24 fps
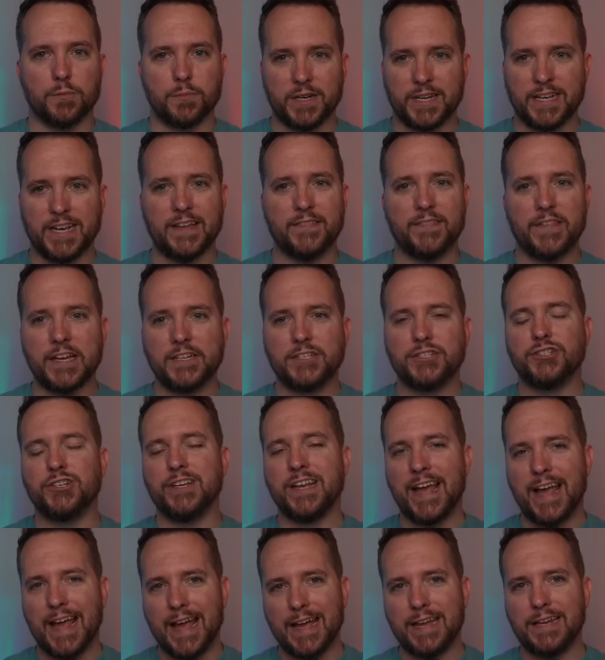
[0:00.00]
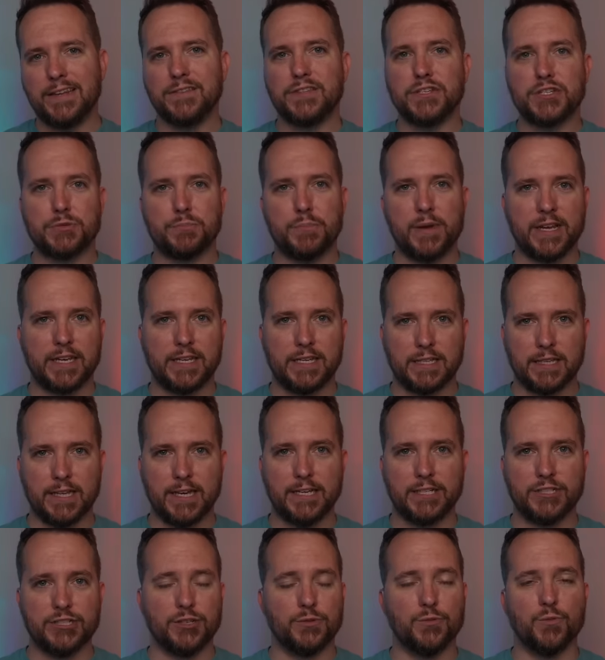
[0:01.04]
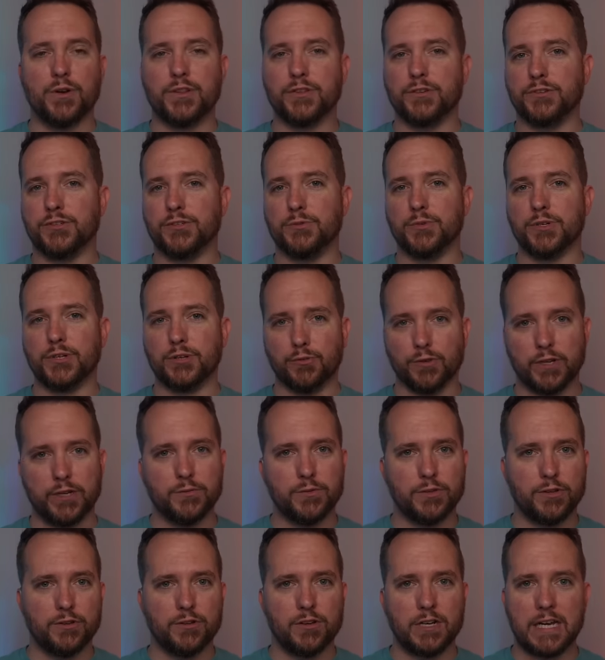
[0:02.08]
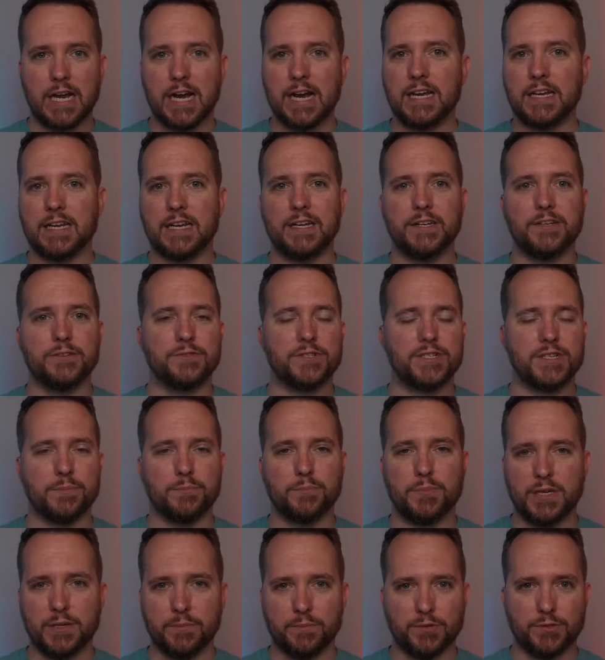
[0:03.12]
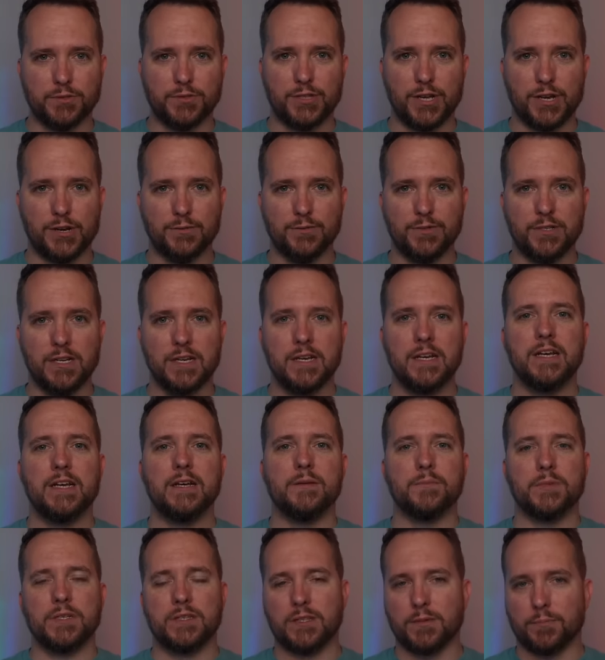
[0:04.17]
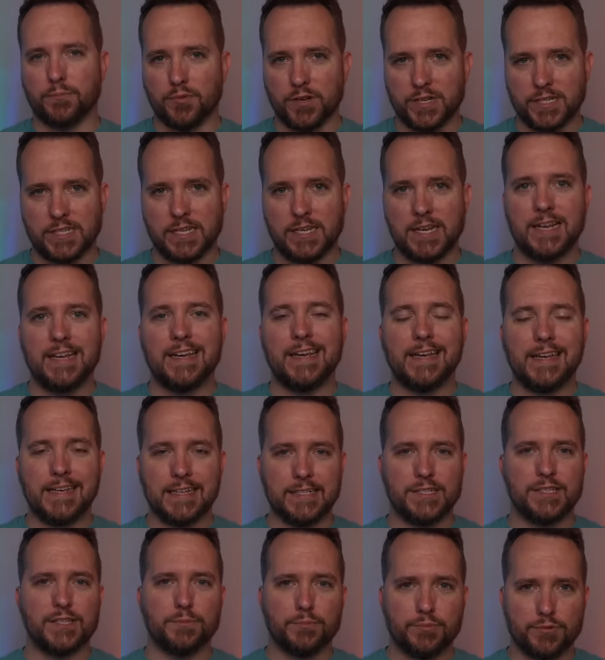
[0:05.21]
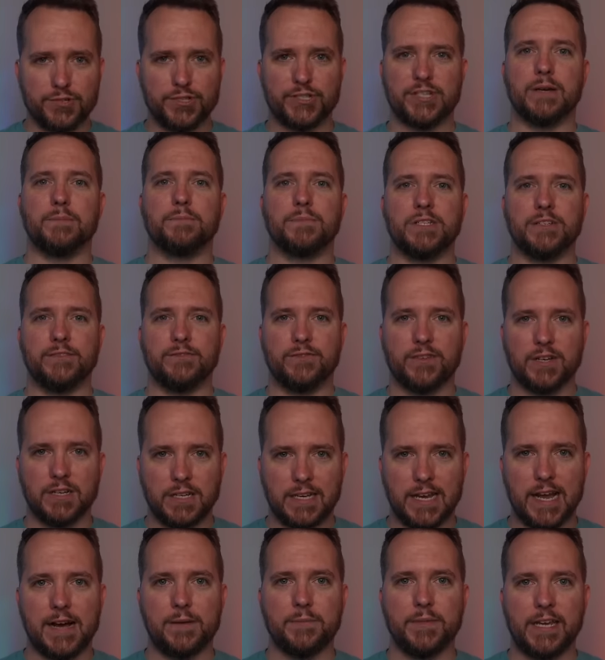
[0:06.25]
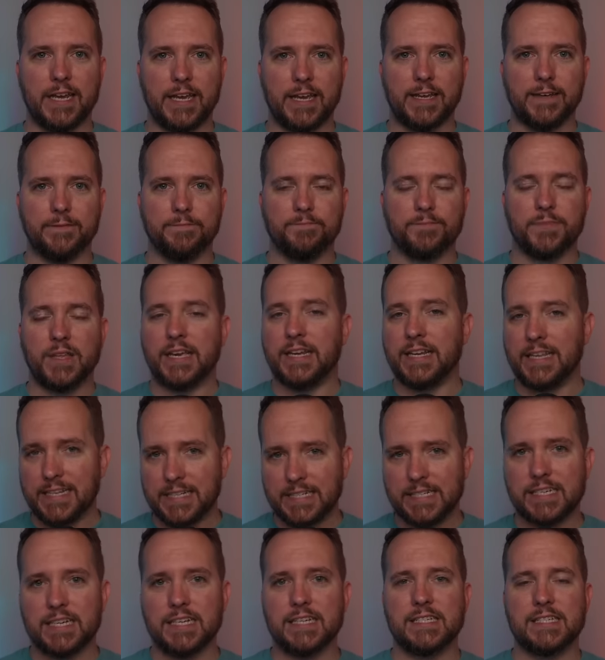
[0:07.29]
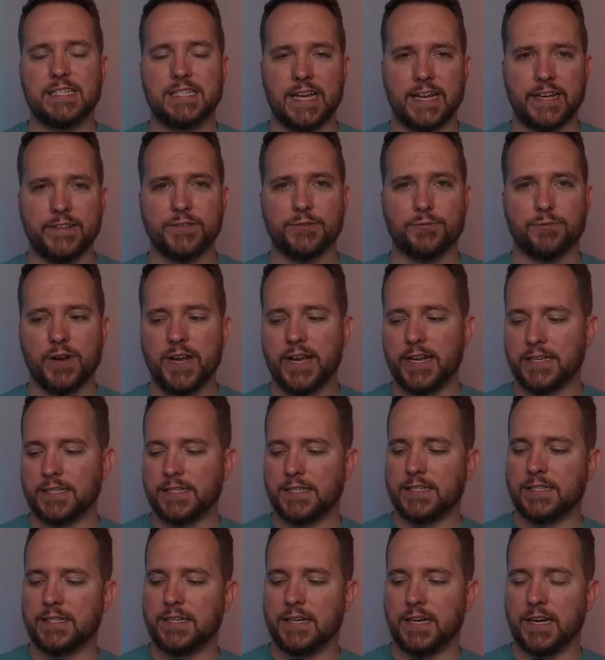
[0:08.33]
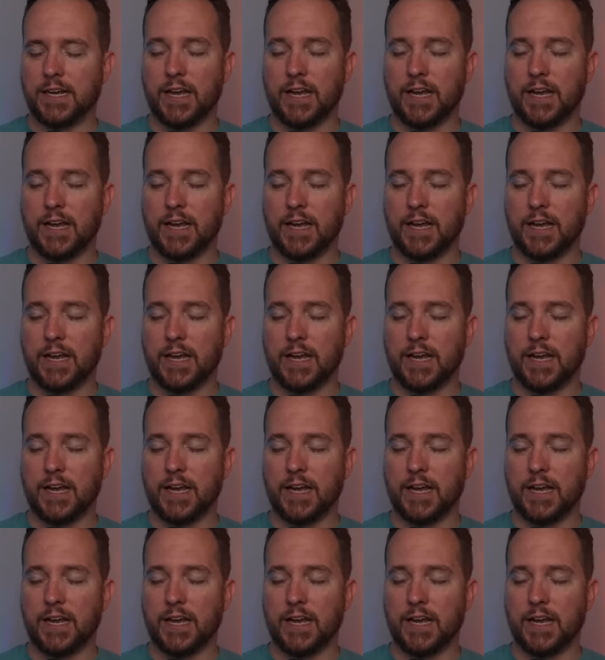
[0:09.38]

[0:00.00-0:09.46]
But again, that should end the speculation, whether you agree with it or not. And I know some people don't. But the president is the presumptive nominee, and he's going to stay in the race.